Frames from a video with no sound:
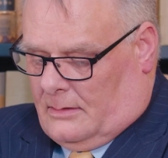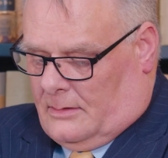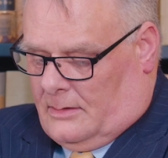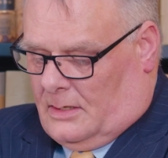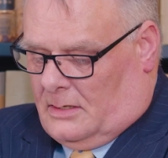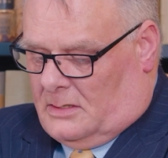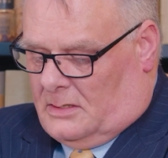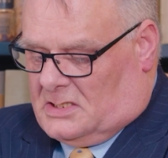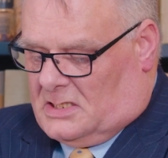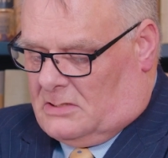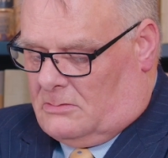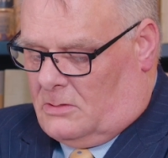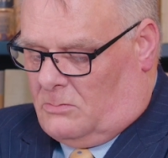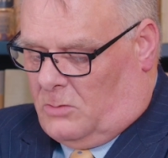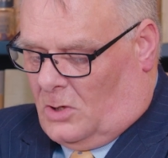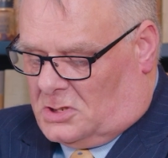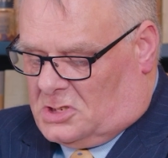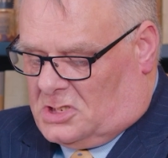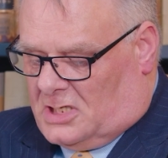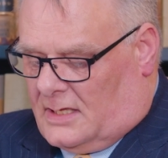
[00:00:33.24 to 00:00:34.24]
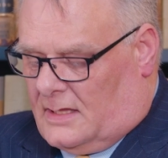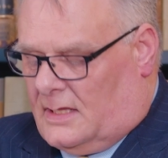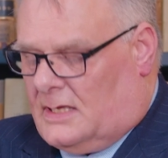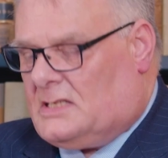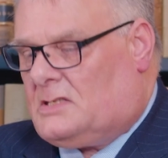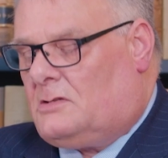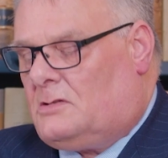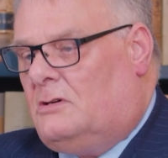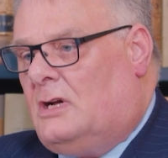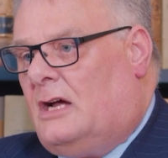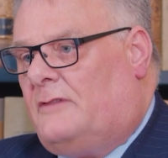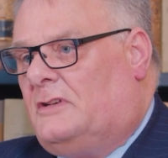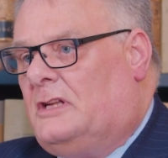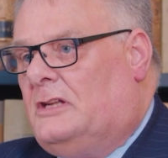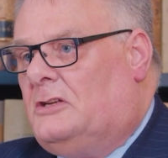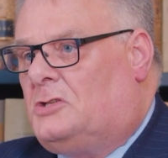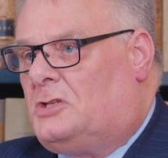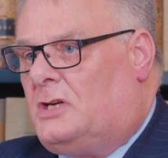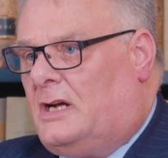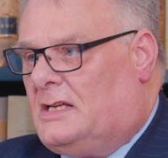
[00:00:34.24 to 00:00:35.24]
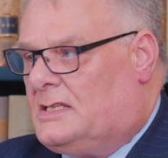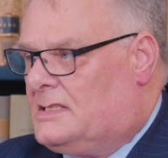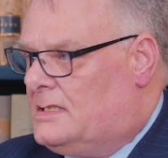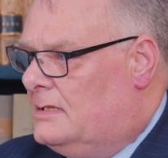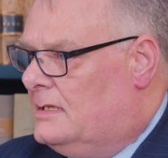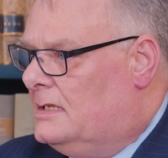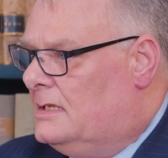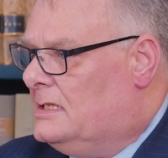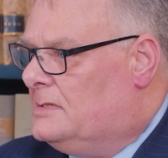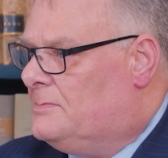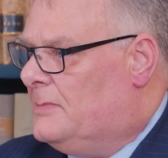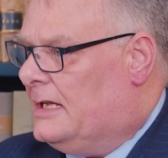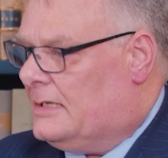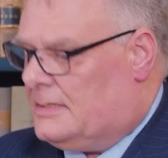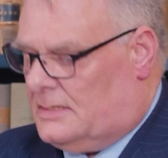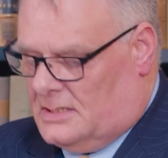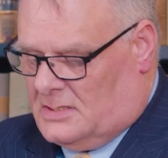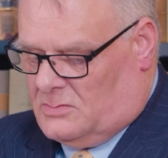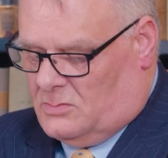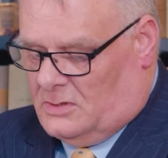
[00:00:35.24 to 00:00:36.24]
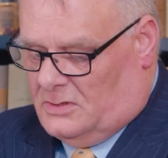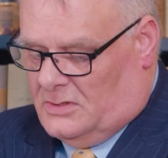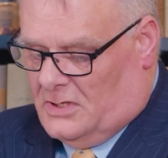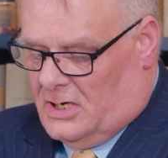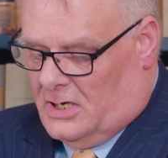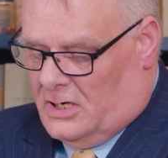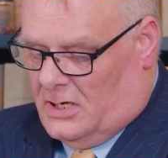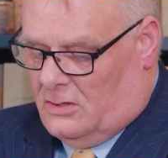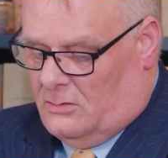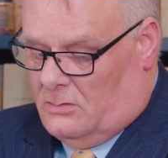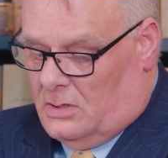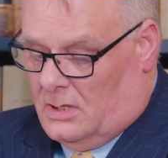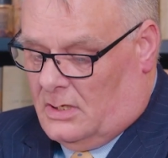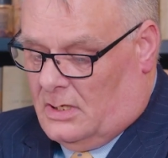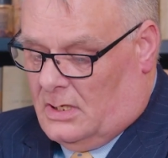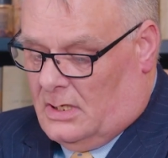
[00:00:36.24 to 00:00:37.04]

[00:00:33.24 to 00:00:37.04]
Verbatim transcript: Those who are watching this or have an interest in these matters will know